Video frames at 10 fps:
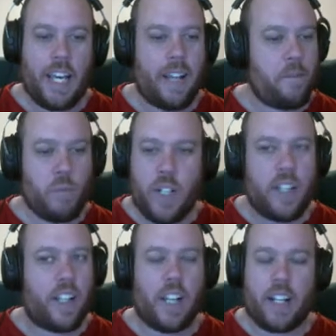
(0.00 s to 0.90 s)
And
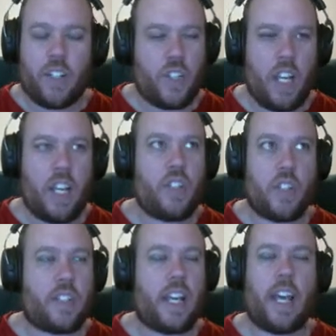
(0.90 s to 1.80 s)
really, like, she
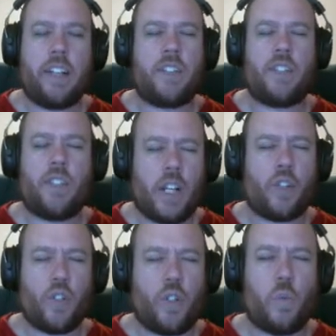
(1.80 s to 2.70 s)
just had
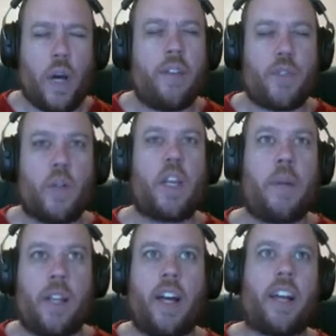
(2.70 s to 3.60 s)
such a good way of talking
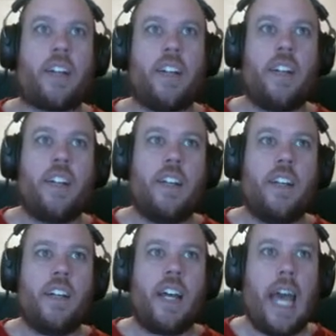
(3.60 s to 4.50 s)
about, like,
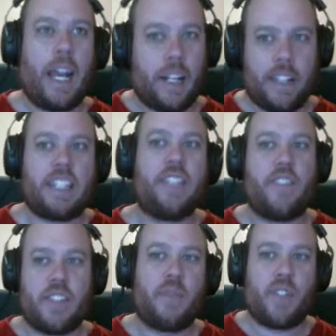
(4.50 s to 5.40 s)
how
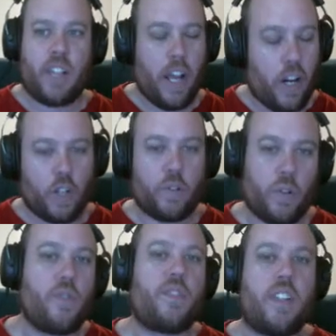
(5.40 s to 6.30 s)
collectivism is like a
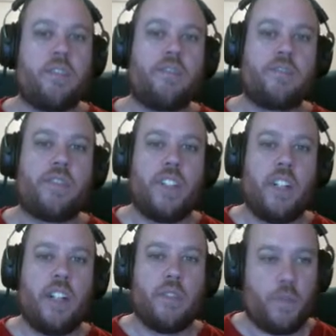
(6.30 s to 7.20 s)
corrosive
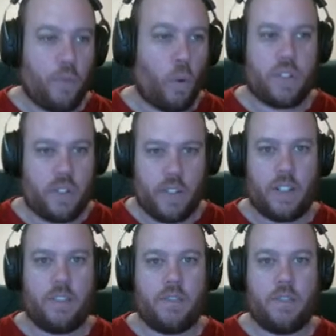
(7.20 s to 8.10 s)
force
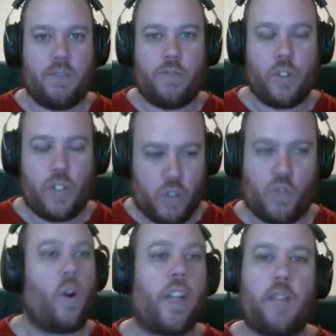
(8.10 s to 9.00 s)
for
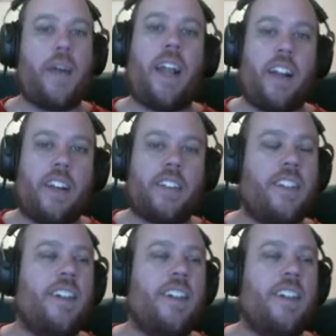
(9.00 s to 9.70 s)
destroying humanity.